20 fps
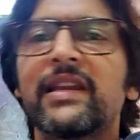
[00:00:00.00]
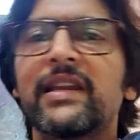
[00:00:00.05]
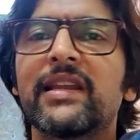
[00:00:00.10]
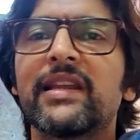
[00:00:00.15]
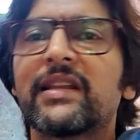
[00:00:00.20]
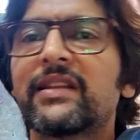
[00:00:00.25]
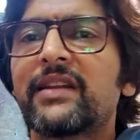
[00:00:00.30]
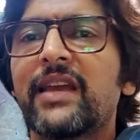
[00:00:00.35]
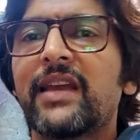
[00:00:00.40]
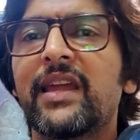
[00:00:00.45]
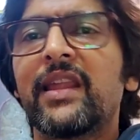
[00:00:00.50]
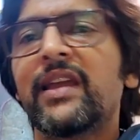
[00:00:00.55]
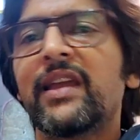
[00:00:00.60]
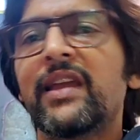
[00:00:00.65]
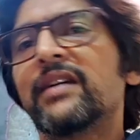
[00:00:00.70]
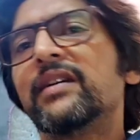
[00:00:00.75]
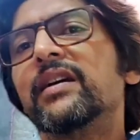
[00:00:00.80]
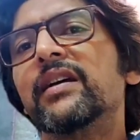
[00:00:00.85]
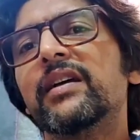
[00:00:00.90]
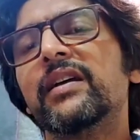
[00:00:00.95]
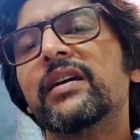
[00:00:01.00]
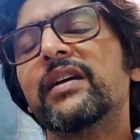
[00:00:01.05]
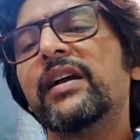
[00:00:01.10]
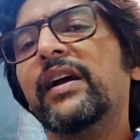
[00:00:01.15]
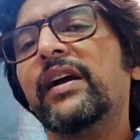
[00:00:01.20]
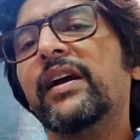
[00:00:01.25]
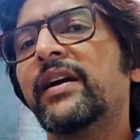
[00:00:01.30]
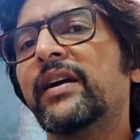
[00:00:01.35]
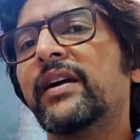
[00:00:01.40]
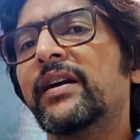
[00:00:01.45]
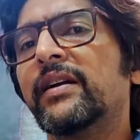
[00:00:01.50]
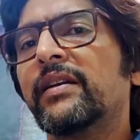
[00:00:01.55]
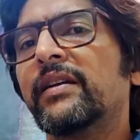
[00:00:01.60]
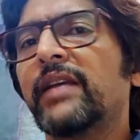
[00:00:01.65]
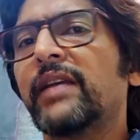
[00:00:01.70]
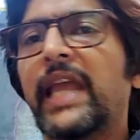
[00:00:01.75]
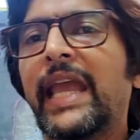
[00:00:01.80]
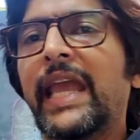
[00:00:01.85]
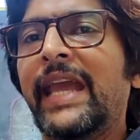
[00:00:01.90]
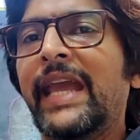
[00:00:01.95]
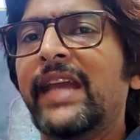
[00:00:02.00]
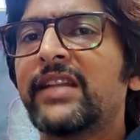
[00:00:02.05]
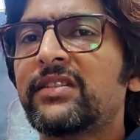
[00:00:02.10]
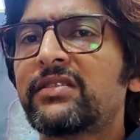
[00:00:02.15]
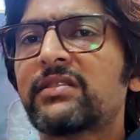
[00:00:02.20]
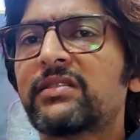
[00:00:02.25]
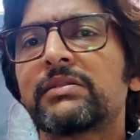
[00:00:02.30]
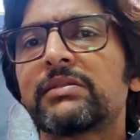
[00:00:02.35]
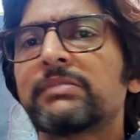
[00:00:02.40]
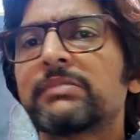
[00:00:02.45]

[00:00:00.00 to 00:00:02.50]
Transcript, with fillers: any other area. Age